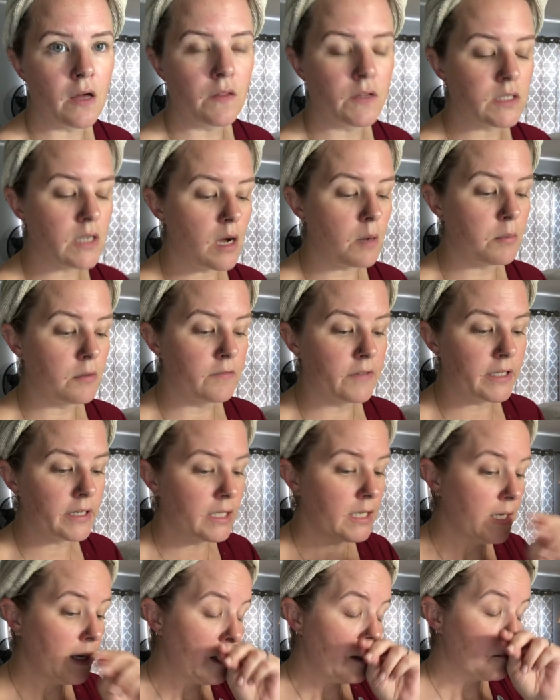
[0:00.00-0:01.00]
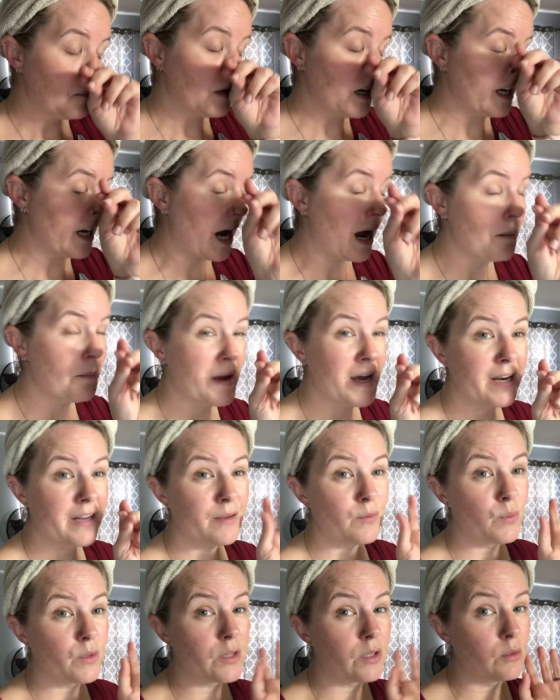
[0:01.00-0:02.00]
on the top of it, but I made
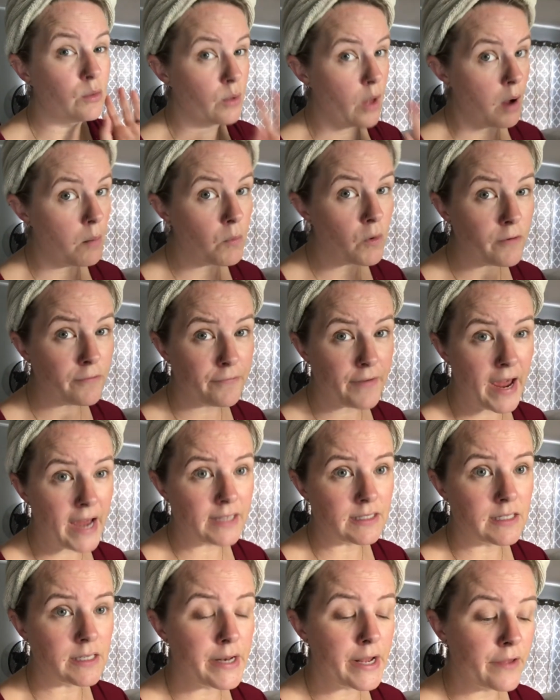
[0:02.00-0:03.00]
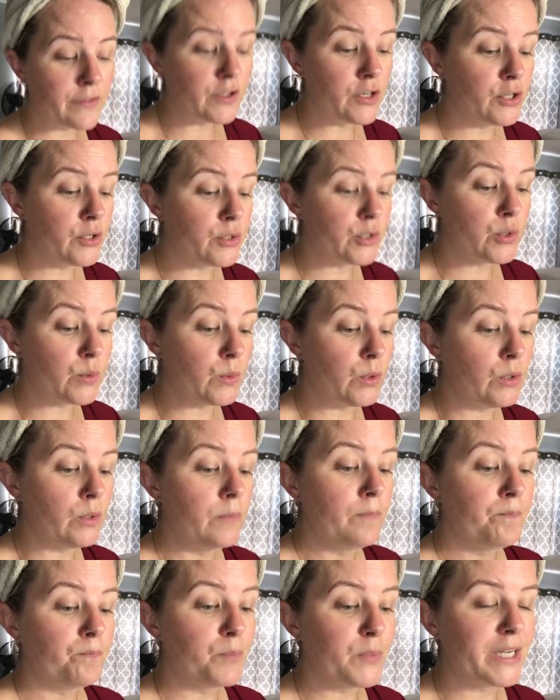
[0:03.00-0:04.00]
it with a lot more fat today than
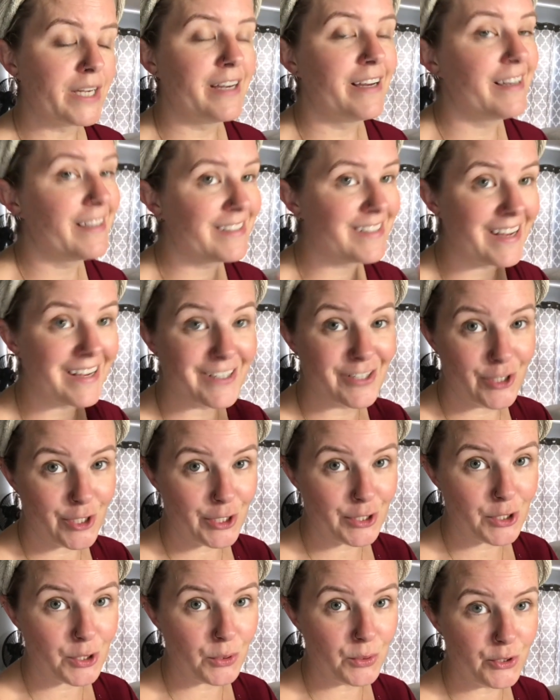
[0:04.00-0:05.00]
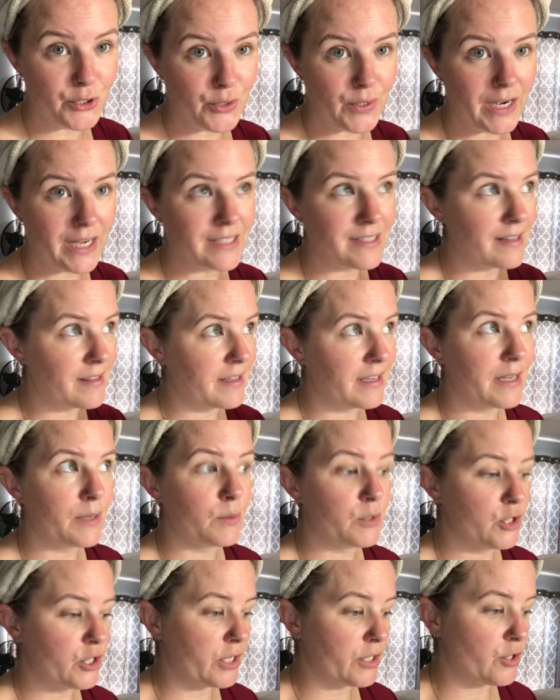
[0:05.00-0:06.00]
usual because I just told you guys, I think it
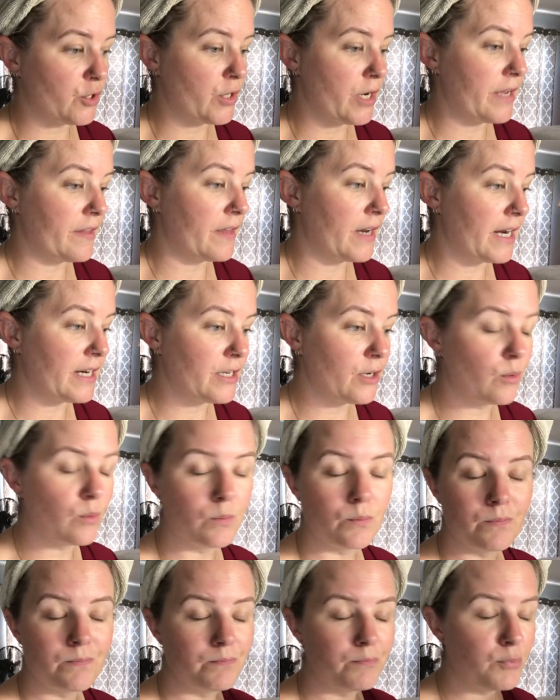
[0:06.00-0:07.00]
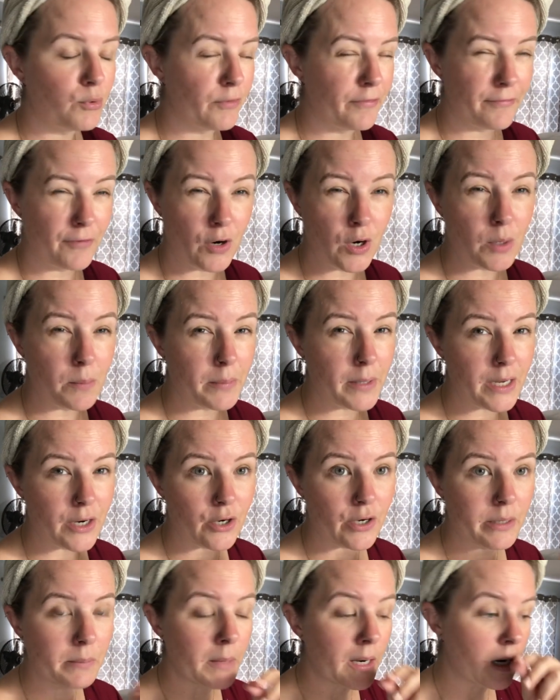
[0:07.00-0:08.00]
was yesterday, that I don't prefer
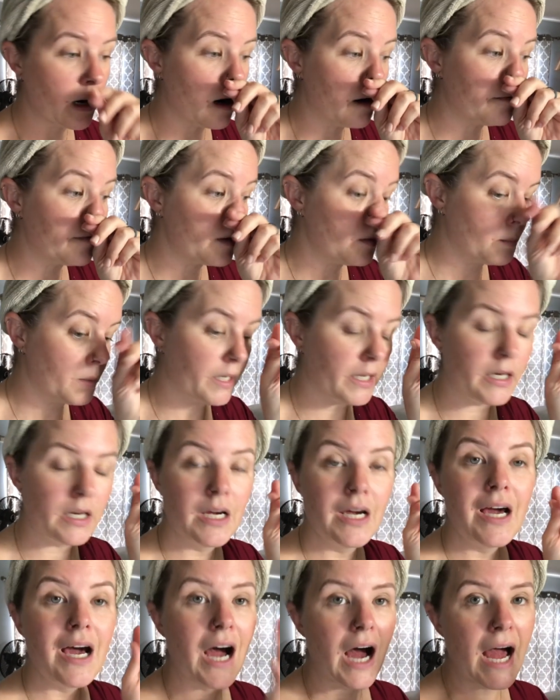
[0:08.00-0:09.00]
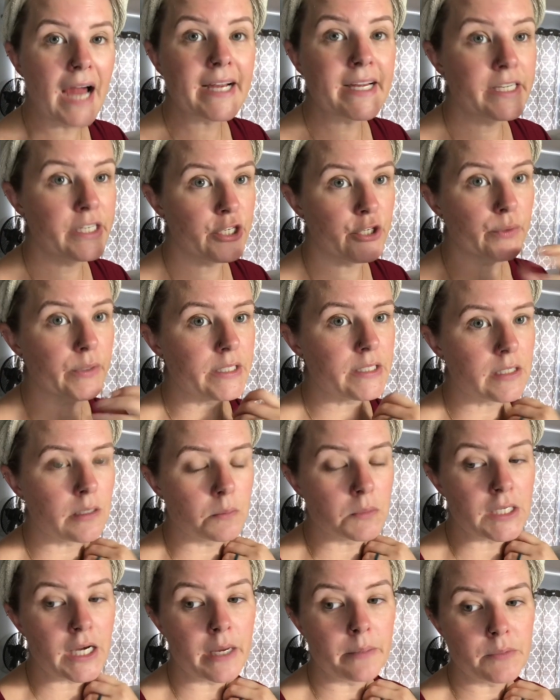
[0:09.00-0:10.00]
butter in my coffee, but I can do it
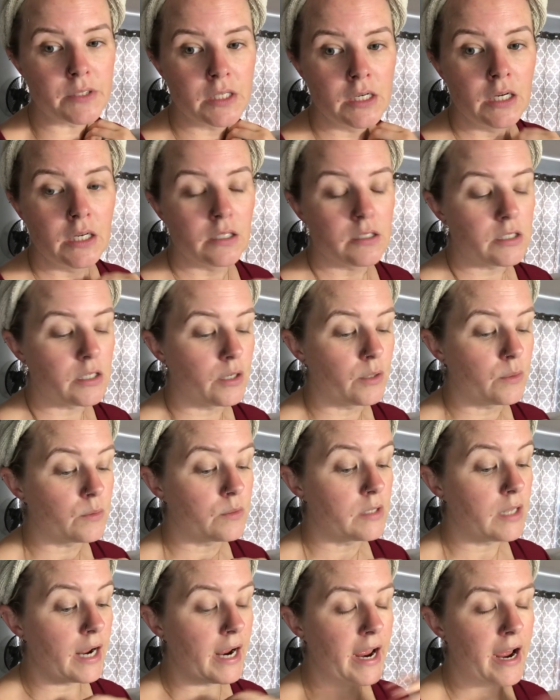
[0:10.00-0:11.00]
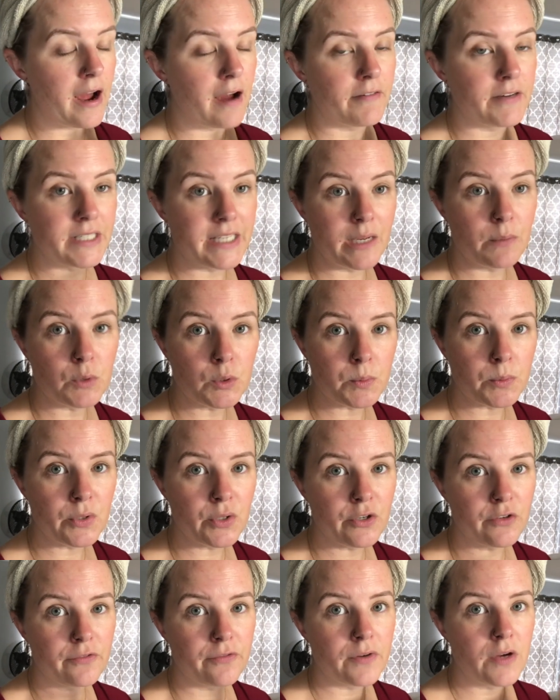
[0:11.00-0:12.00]
sometimes. So I have a
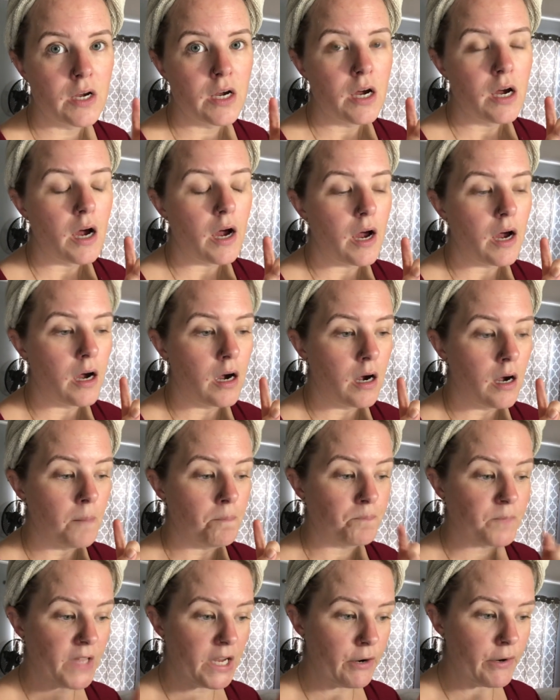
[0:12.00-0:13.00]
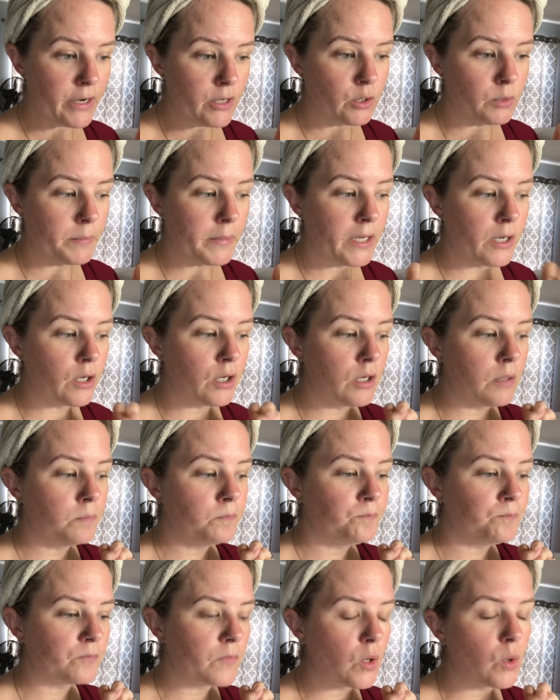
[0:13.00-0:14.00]
tablespoon of um, Kerrygold butter,
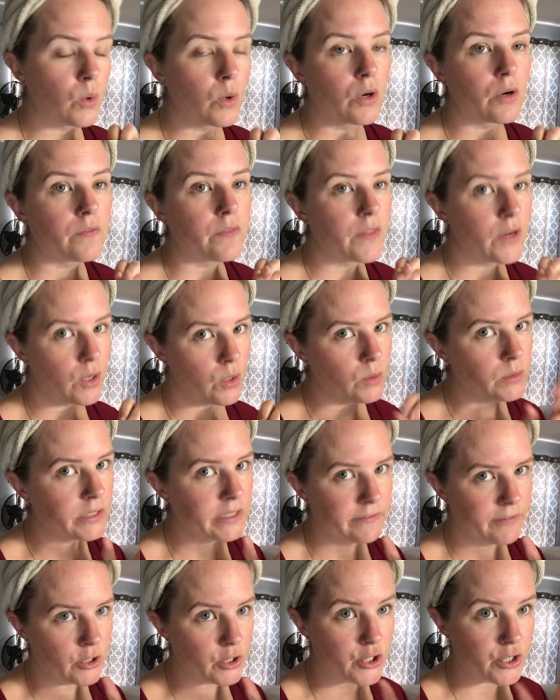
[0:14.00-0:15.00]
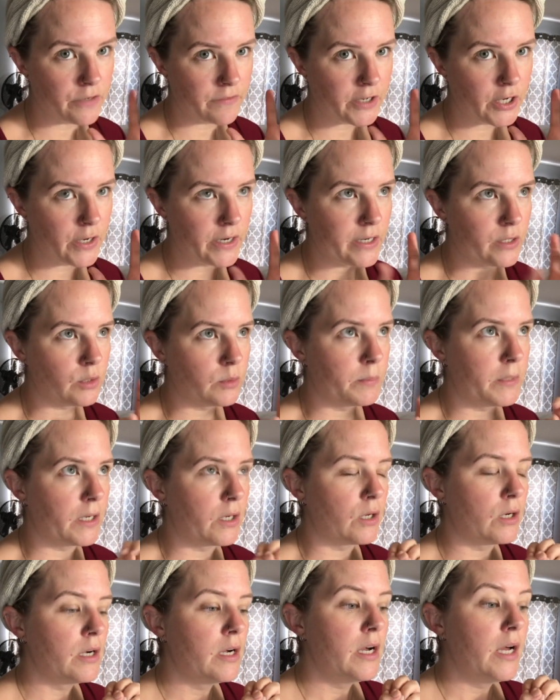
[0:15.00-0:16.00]
or the Aldi version of Kerrygold
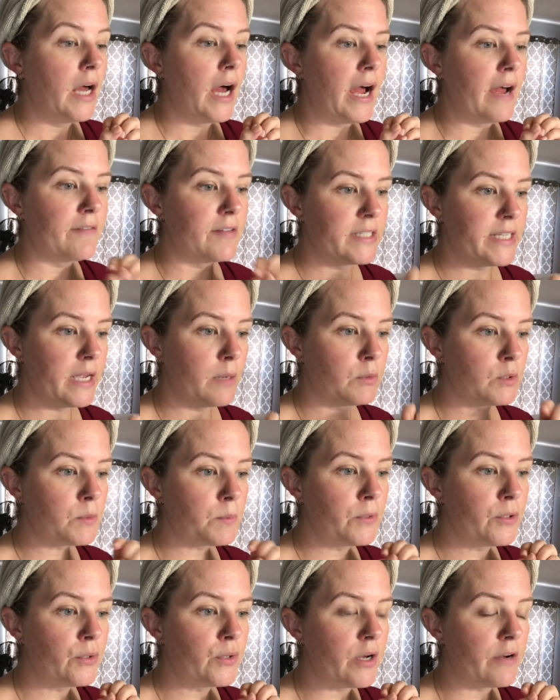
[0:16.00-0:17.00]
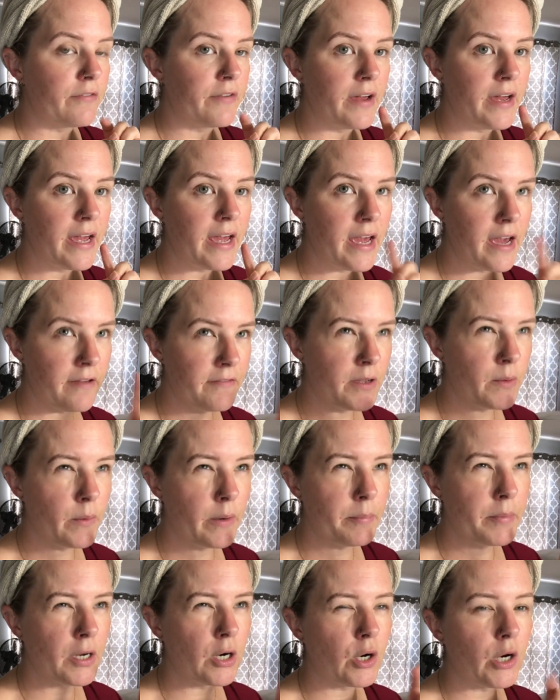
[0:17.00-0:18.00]
butter. I have a tablespoon of heavy
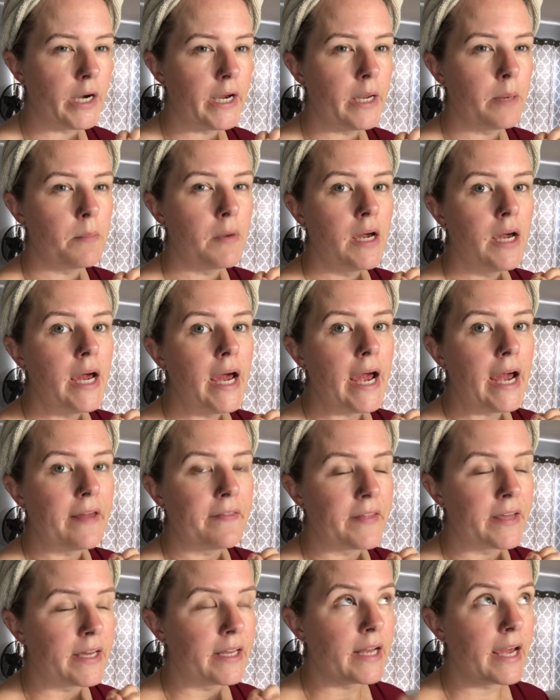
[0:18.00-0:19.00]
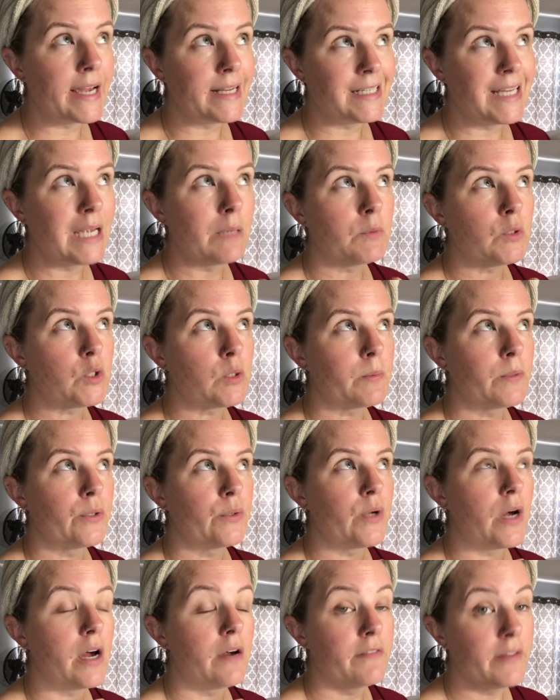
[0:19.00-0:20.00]
whipping cream and then a
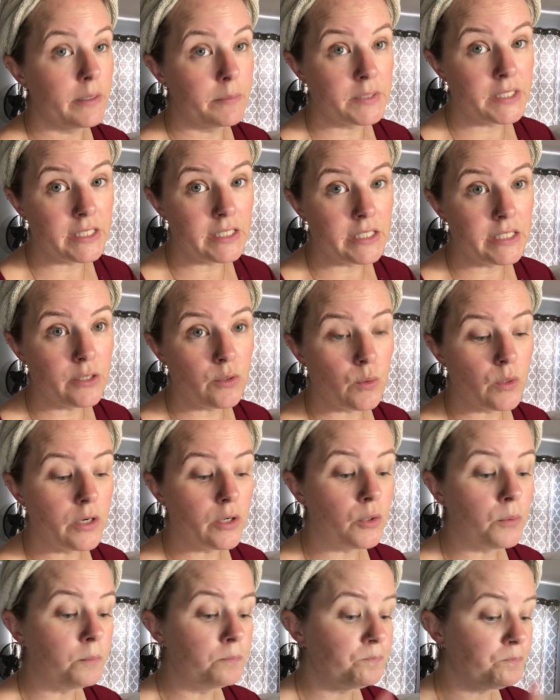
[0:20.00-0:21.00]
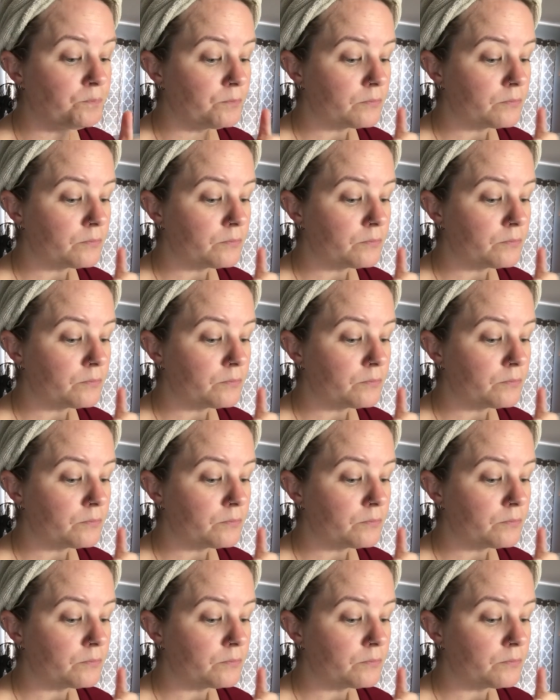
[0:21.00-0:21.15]
tablespoon of M C T oil